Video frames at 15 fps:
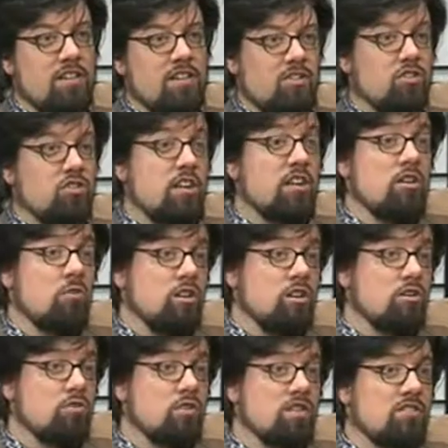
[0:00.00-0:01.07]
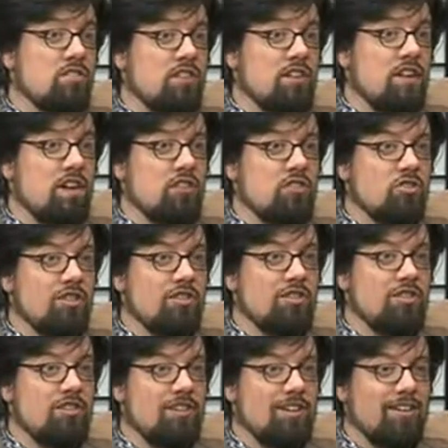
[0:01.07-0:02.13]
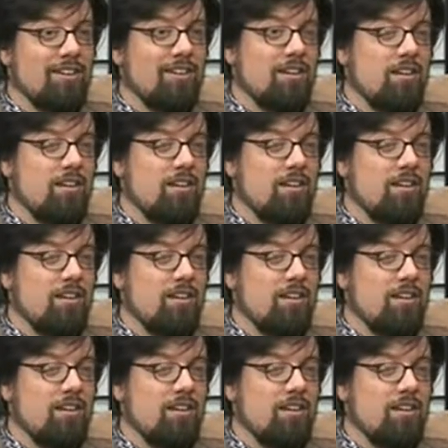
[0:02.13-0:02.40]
and it's a genuine interest, and not just uh,